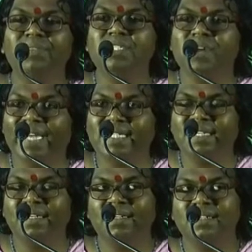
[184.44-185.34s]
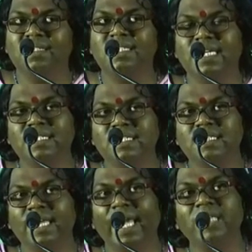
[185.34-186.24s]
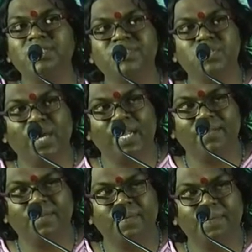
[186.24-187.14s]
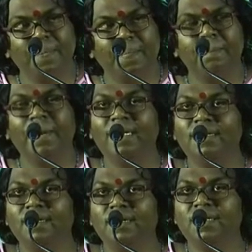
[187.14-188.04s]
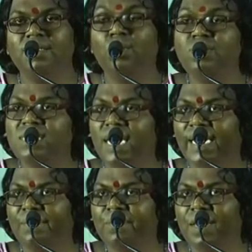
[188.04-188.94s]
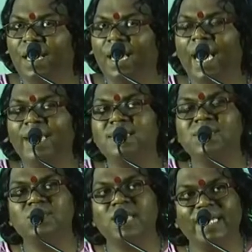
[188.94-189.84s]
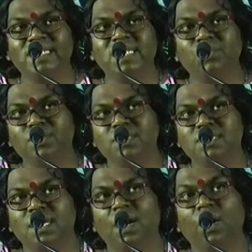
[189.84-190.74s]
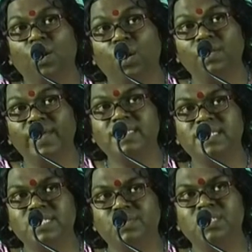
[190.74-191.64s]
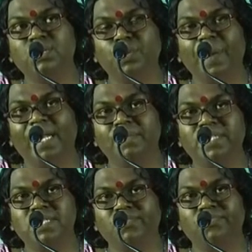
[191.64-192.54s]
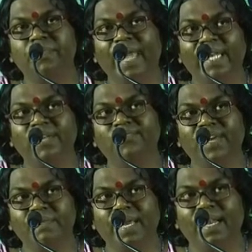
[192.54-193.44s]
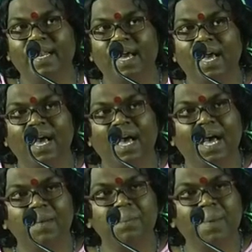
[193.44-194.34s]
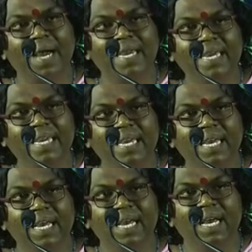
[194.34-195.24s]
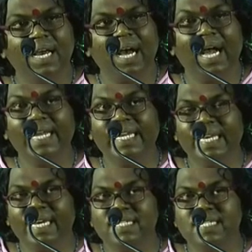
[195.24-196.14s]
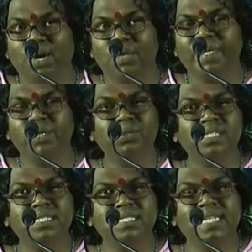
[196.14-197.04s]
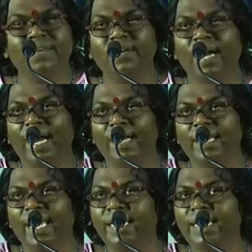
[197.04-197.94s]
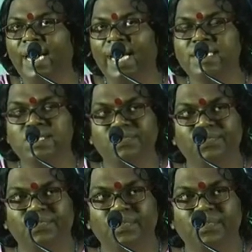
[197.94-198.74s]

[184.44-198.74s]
was writing since the age of 12, but those time, as the society was always into the two parameters of male and female, my ideas or my notions never had any kinds of